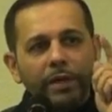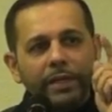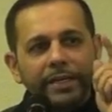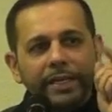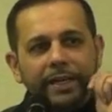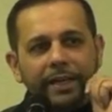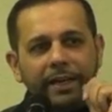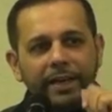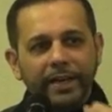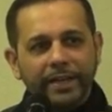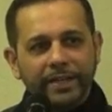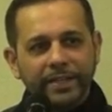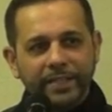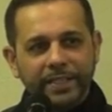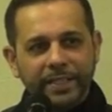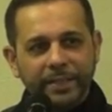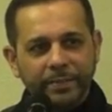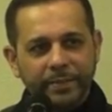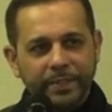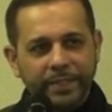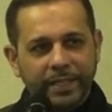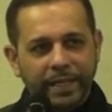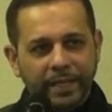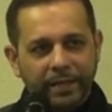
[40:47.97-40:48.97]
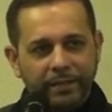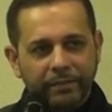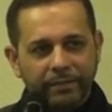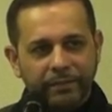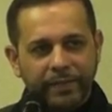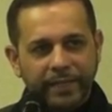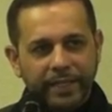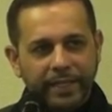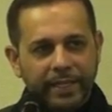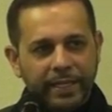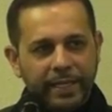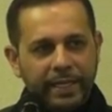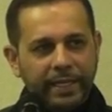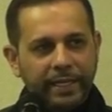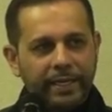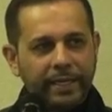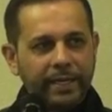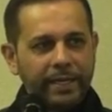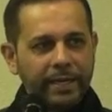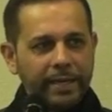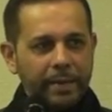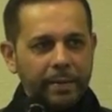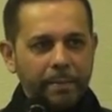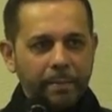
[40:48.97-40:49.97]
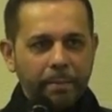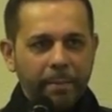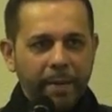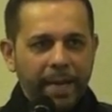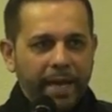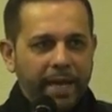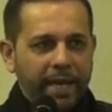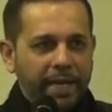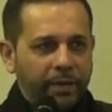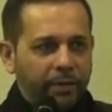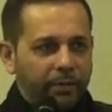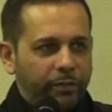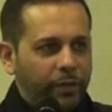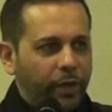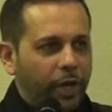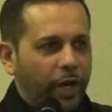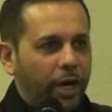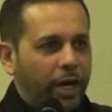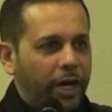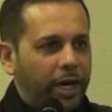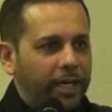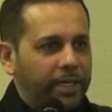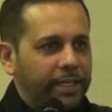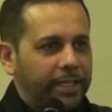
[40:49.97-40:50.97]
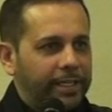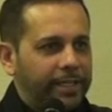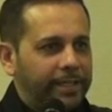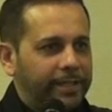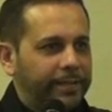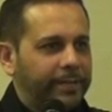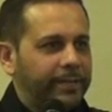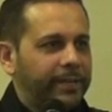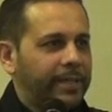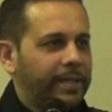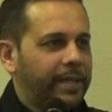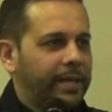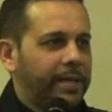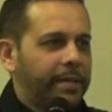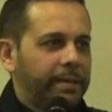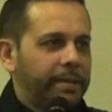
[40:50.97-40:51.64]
Paul declares himself a man of God.